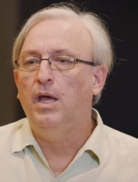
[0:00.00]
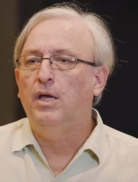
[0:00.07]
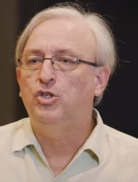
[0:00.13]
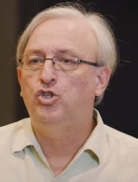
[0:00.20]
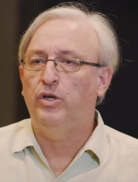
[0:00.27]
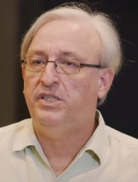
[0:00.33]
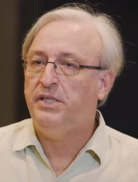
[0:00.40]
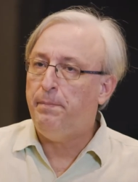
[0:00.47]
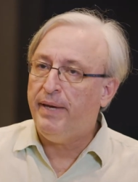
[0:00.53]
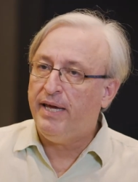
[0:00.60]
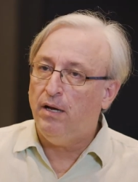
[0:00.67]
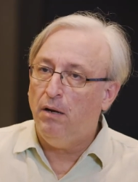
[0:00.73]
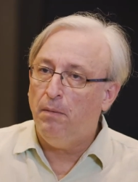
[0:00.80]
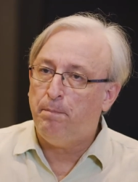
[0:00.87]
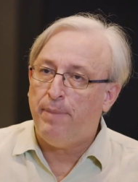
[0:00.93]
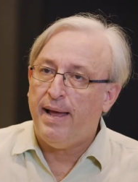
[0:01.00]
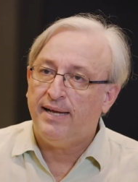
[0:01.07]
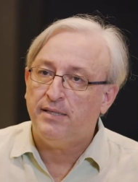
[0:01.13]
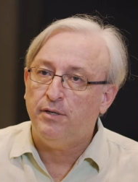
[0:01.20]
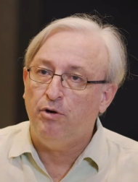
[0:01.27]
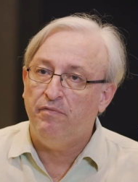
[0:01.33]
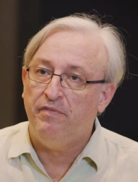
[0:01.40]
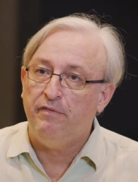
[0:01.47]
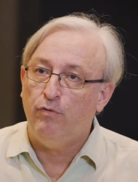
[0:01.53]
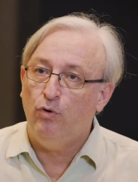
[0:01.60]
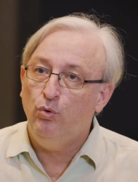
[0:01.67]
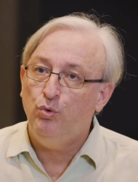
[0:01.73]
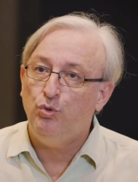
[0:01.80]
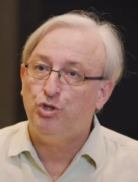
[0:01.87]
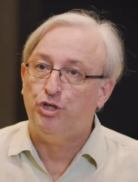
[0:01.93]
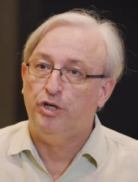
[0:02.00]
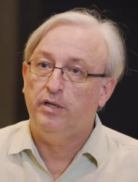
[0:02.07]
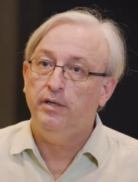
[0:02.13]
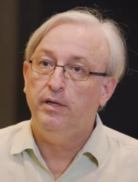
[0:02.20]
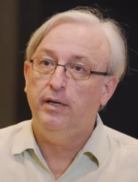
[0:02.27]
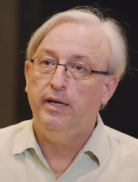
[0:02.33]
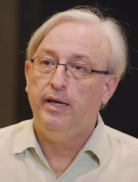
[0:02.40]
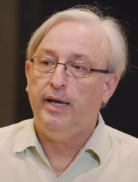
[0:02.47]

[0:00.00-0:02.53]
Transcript: So a typical pattern of evolution